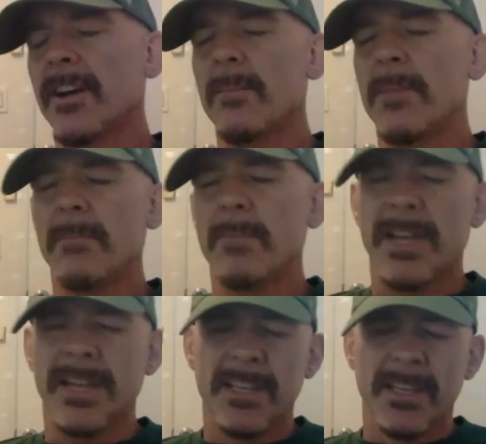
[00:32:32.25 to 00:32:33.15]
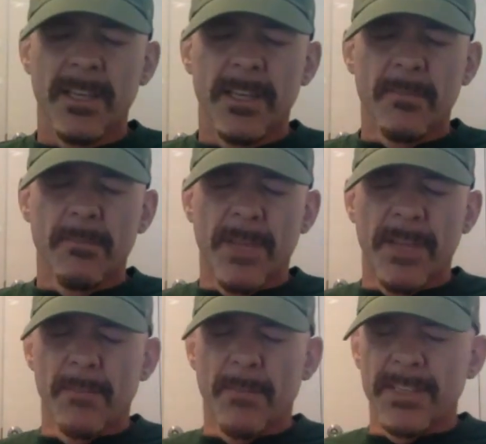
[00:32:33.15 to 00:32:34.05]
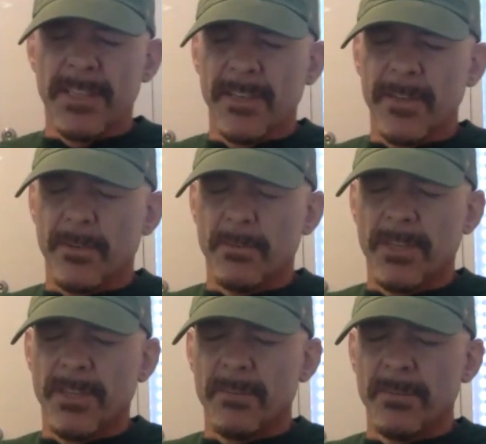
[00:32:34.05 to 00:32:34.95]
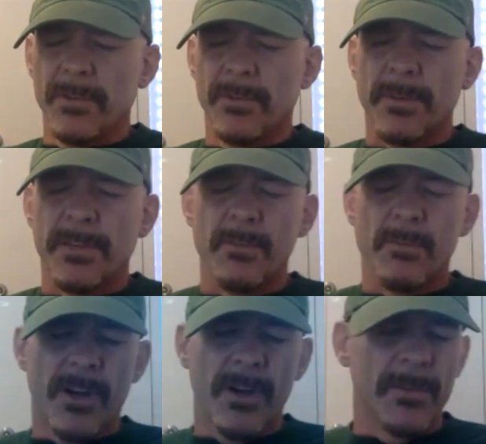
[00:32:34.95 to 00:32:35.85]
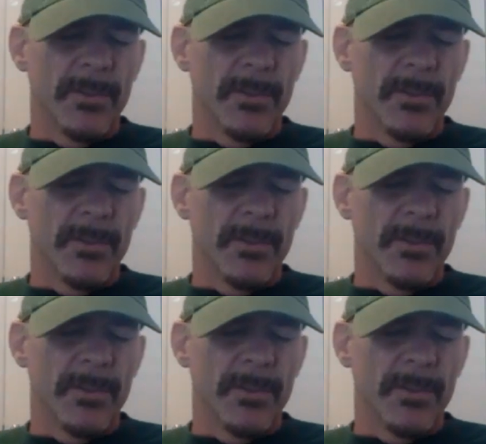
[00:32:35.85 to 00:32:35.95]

oh man, my kids are being abused by their mom,